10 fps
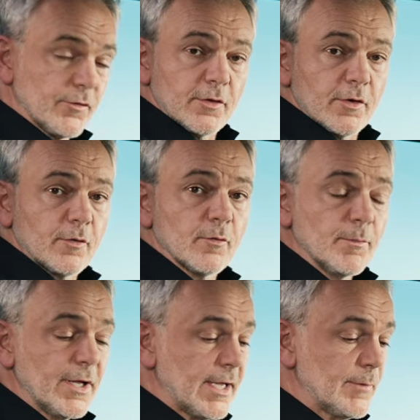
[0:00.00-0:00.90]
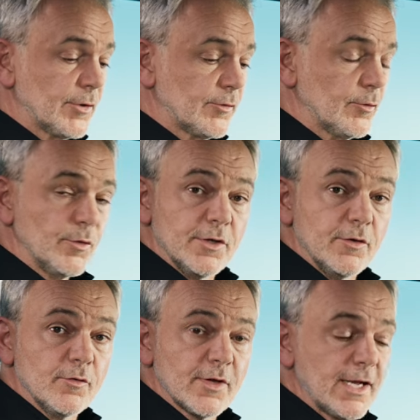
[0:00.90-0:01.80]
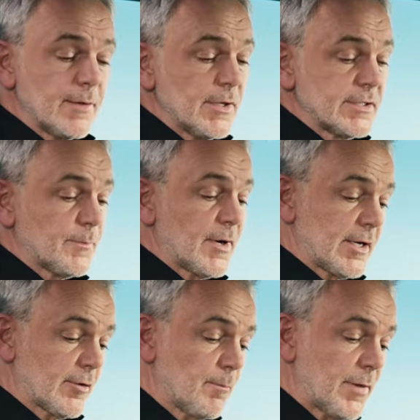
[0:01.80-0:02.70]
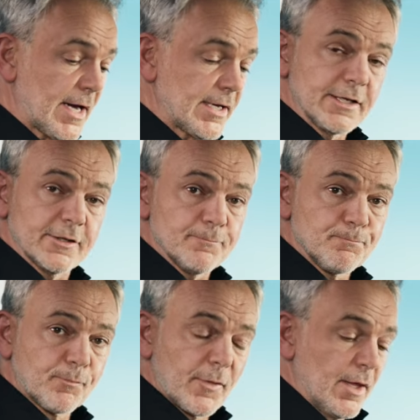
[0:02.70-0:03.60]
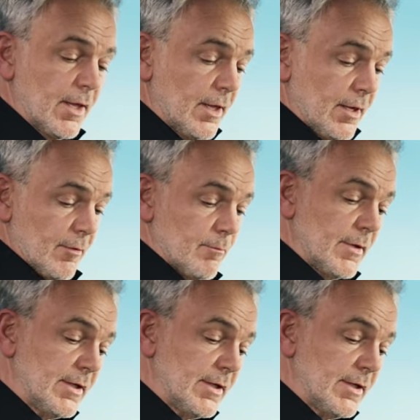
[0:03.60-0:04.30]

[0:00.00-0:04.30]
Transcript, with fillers: also been able to reduce elements by combining them. Um,